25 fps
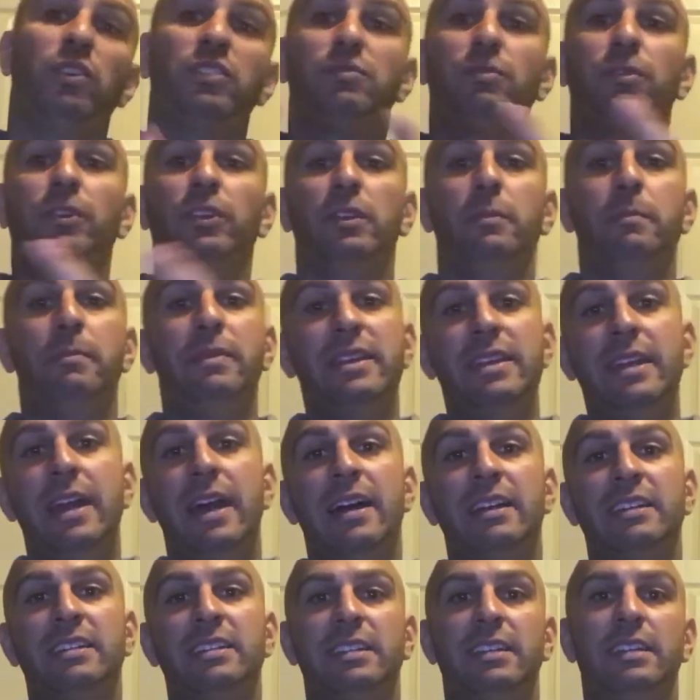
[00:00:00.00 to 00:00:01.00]
what's really
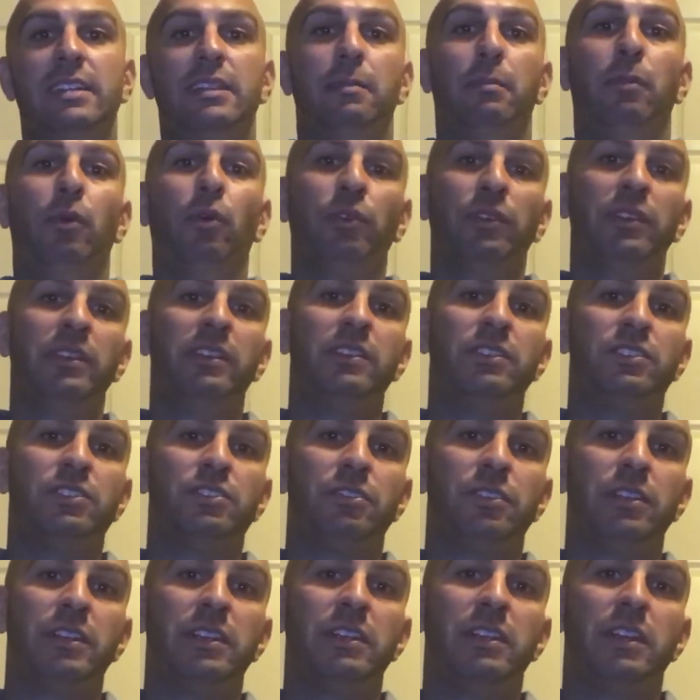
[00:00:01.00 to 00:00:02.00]
BS in the mold
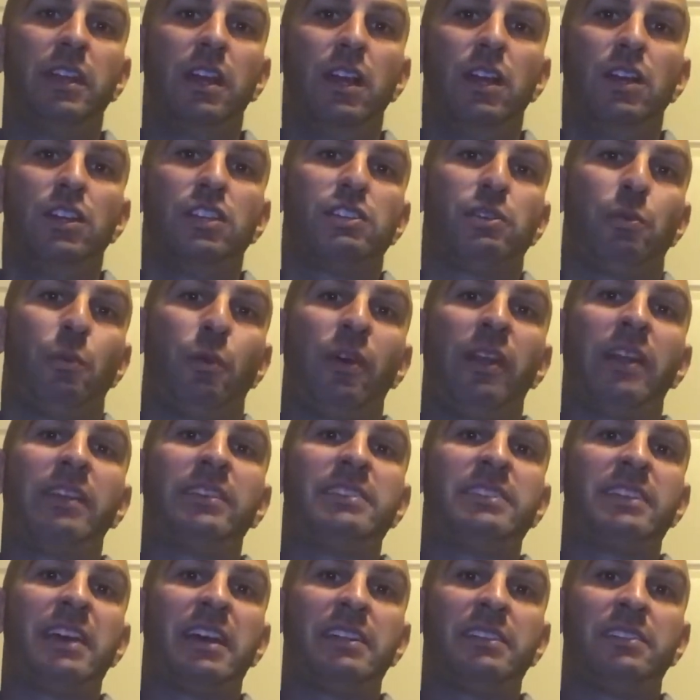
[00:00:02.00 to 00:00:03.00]
industry. So, what I
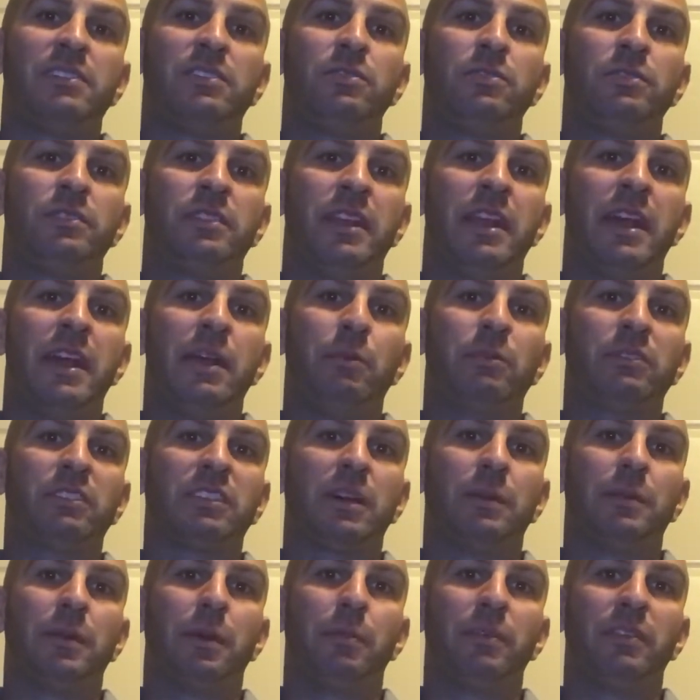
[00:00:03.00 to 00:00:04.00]
decided to do today was
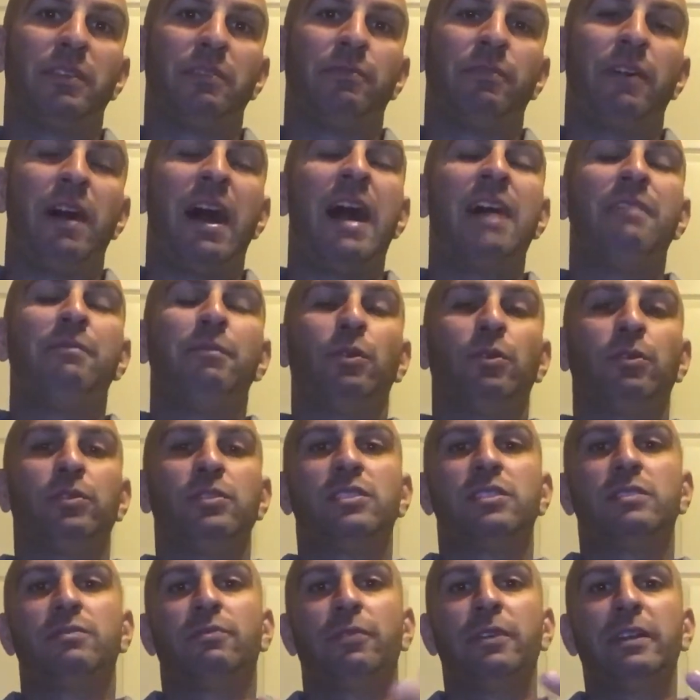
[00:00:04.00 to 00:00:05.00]
come up with the five
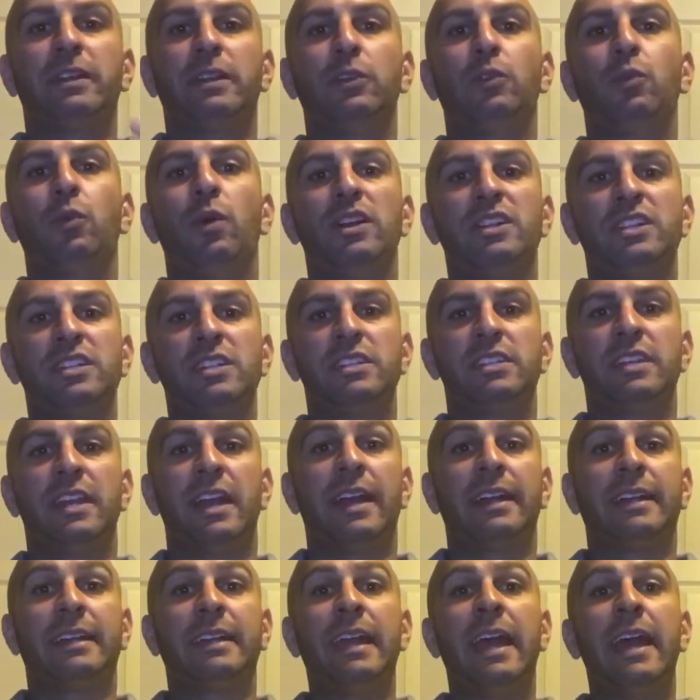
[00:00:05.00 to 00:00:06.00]
most frequent questions that
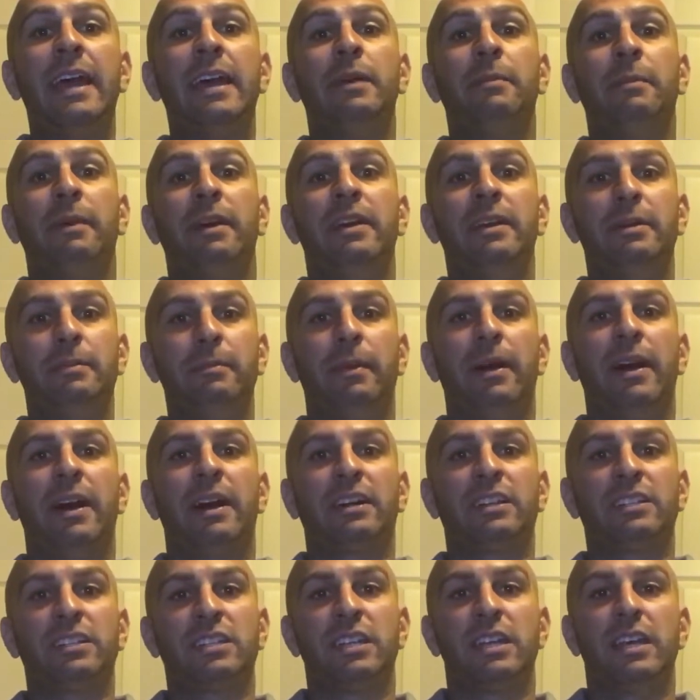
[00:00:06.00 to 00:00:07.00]
I get in my
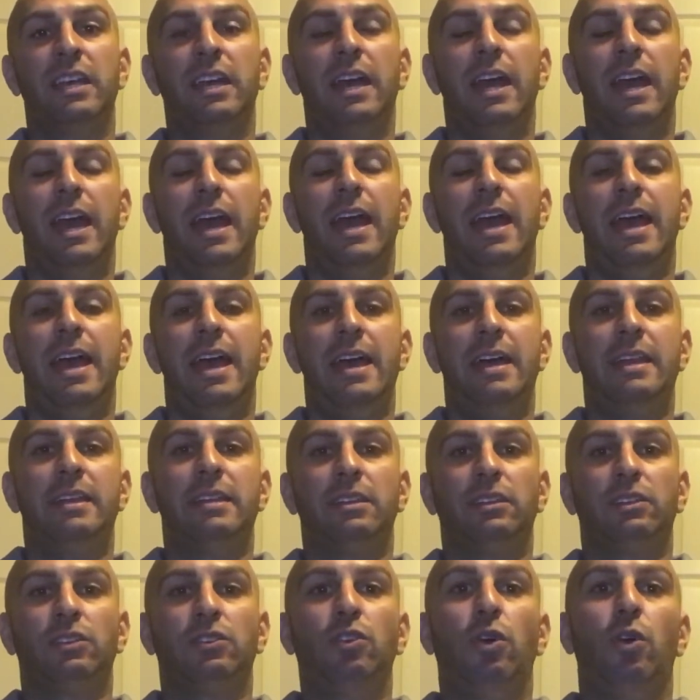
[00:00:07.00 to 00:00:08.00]
inbox
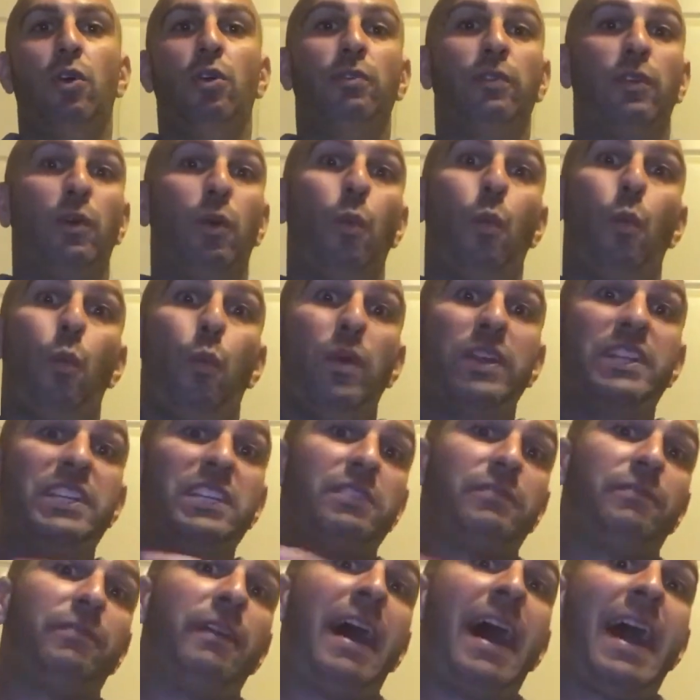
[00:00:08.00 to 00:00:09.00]
and go over which
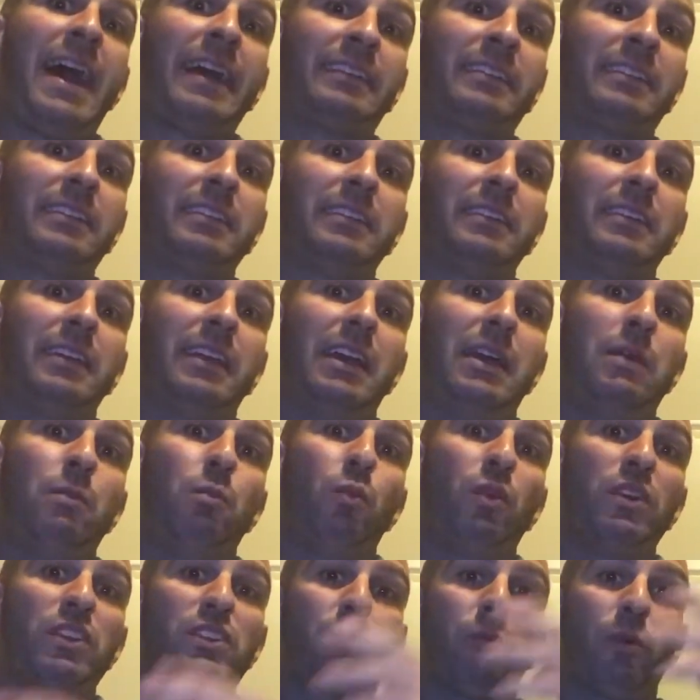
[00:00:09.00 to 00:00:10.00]
is fact
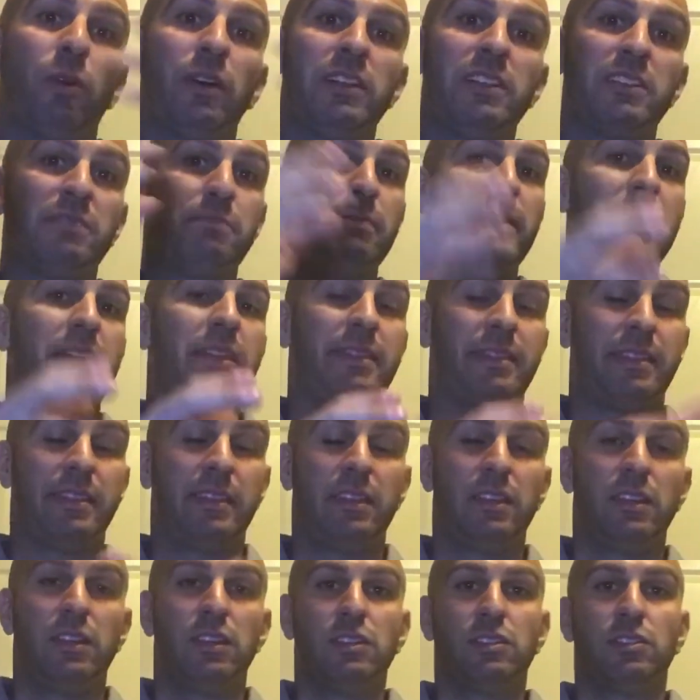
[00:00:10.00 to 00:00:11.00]
and which one is myth.
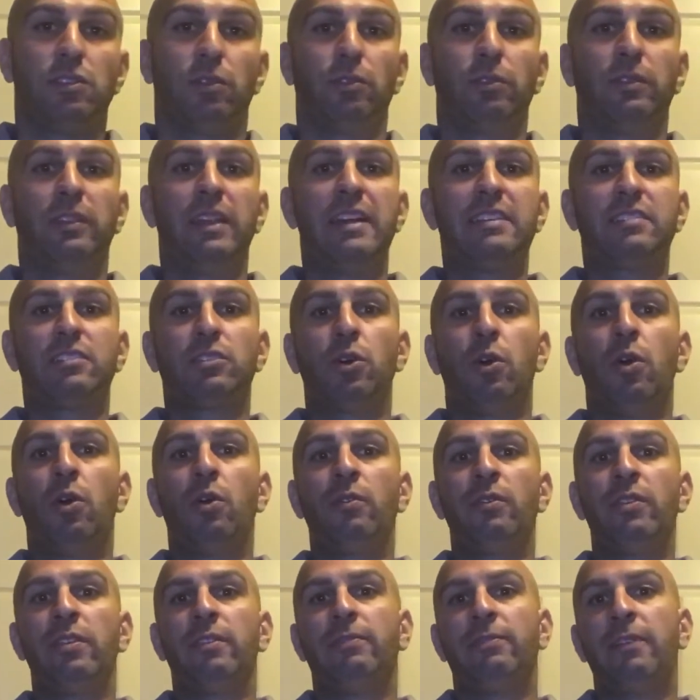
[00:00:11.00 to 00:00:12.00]
So let's go
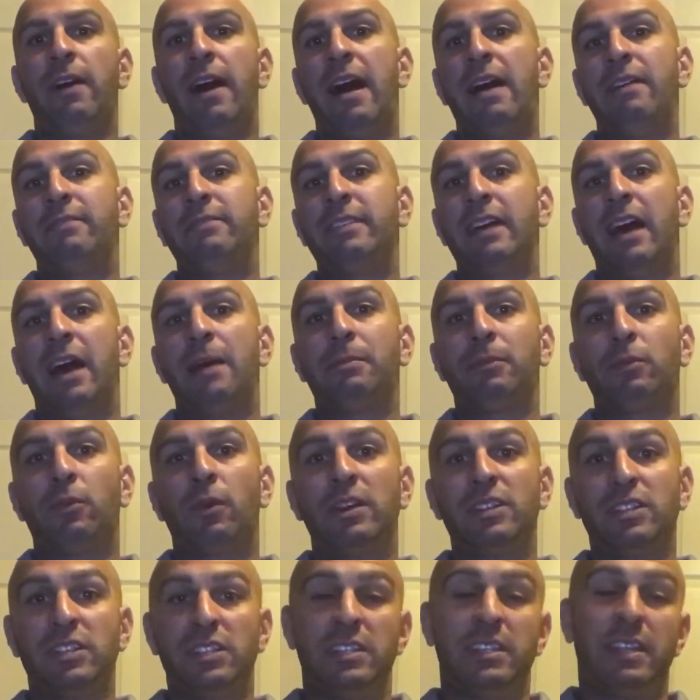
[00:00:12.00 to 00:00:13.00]
over the five top
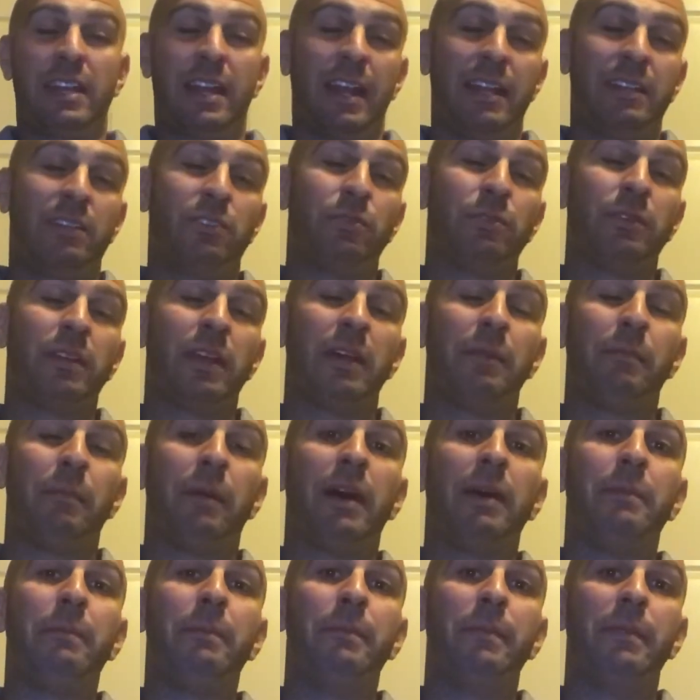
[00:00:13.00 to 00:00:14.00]
questions that I do get in
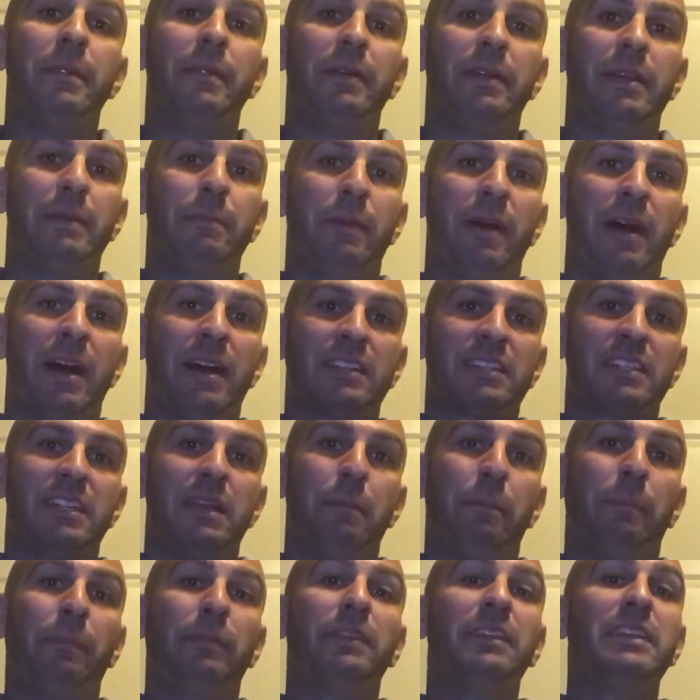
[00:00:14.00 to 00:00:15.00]
my inbox
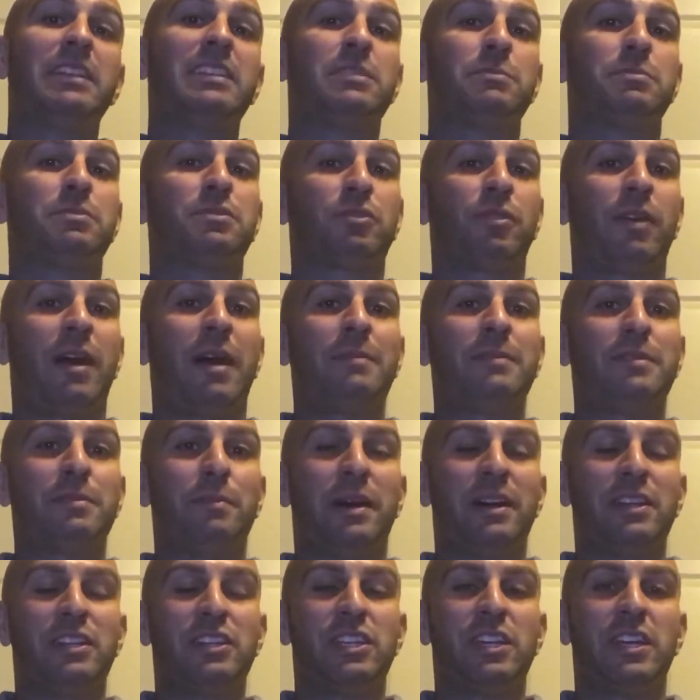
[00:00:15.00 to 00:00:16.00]
and please subscribe to
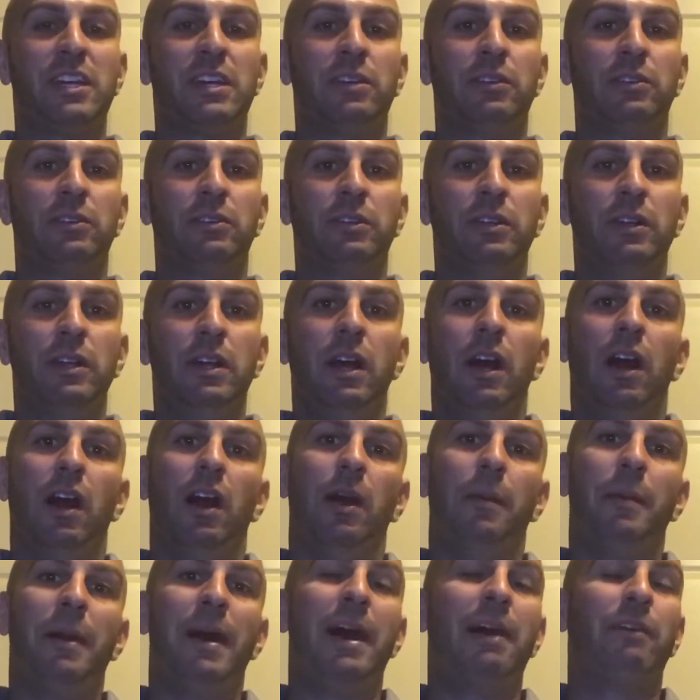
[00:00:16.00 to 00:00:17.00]
my channel.
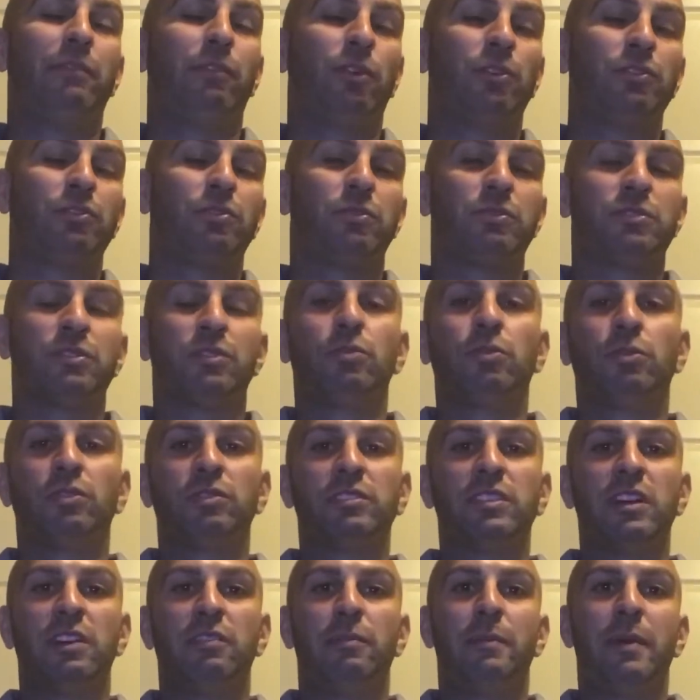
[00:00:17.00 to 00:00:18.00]
Um, I have all sorts of cool
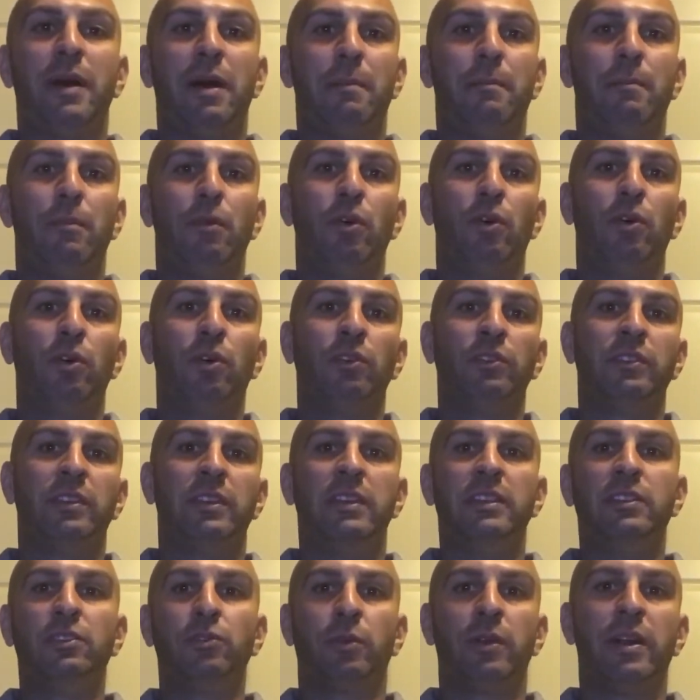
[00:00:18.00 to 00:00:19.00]
stuff about mold
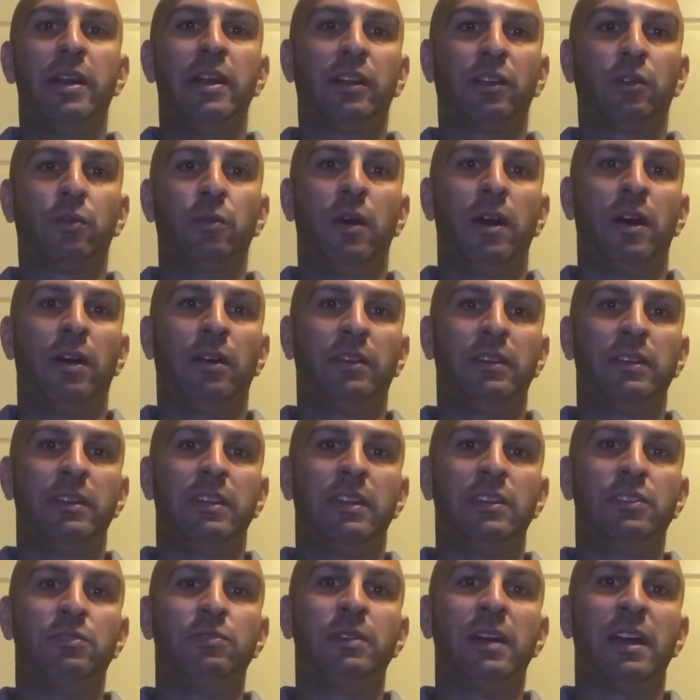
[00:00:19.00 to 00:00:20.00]
and indoor air quality
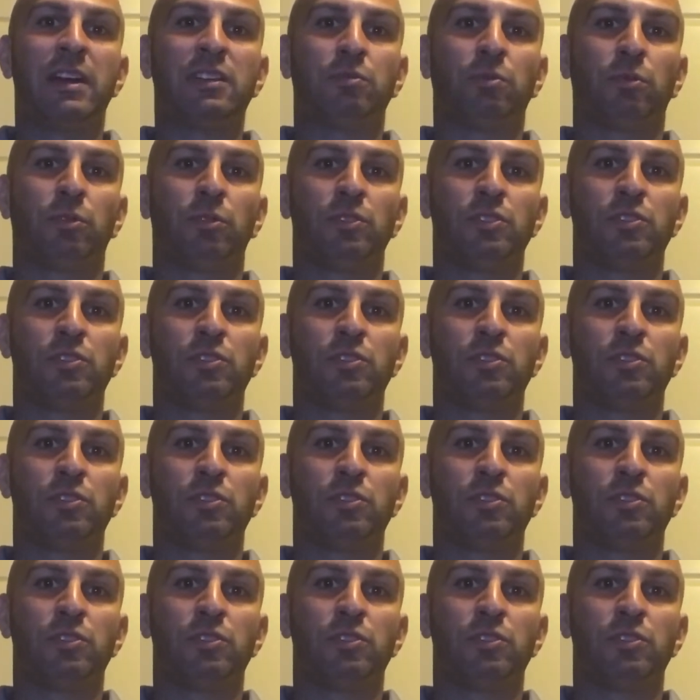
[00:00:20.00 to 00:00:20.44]
that you guys will